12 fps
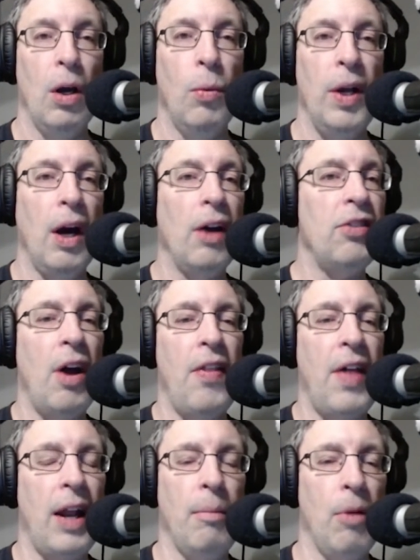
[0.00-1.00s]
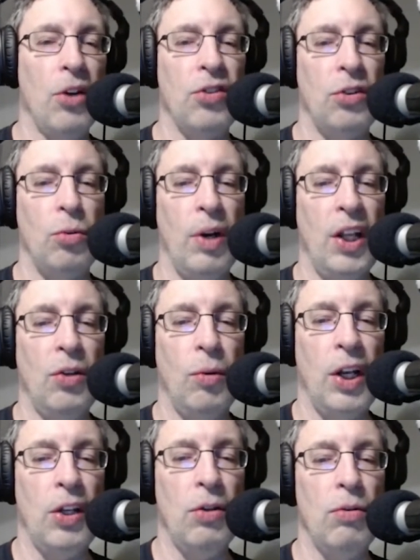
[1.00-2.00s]
We all saw that in March of
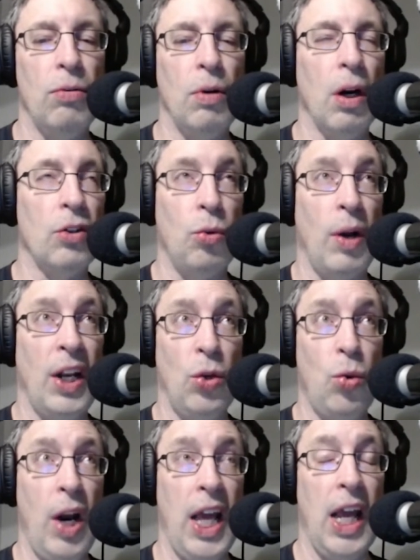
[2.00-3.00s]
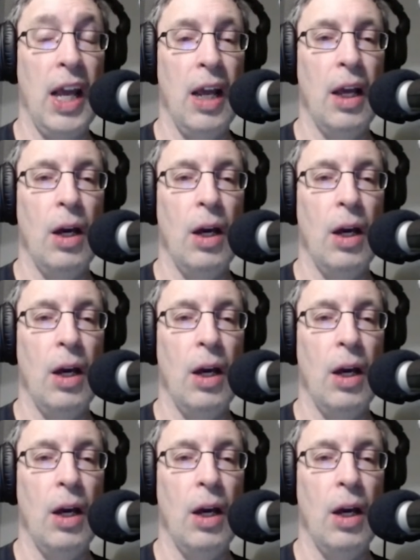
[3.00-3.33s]
2022 or 2020.